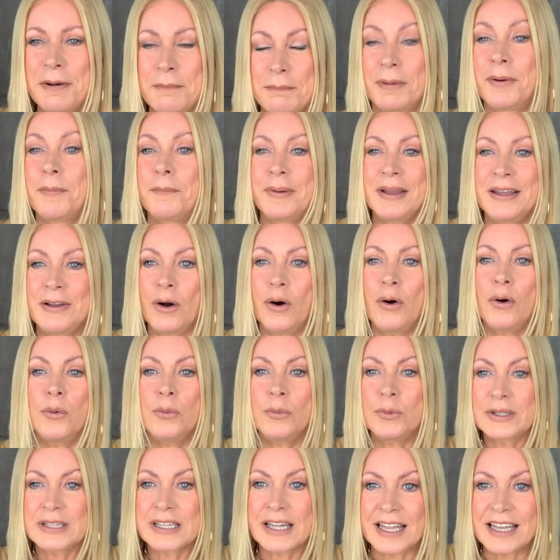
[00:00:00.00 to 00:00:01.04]
But we all
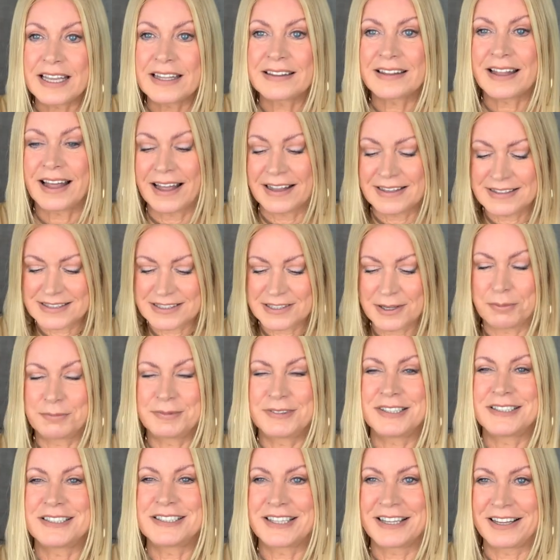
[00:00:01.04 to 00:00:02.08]
would like that,
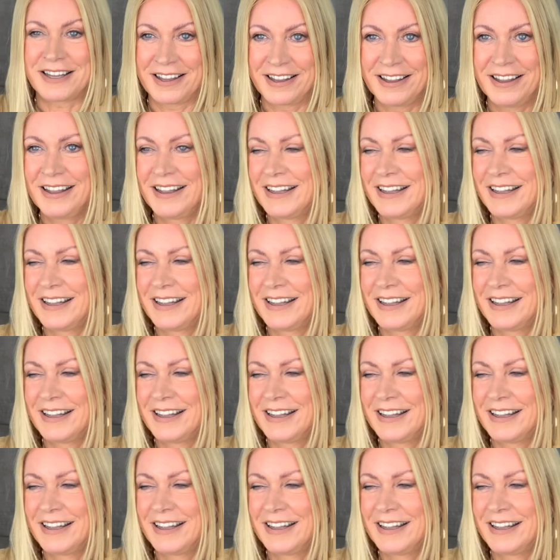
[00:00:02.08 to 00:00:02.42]
somebody to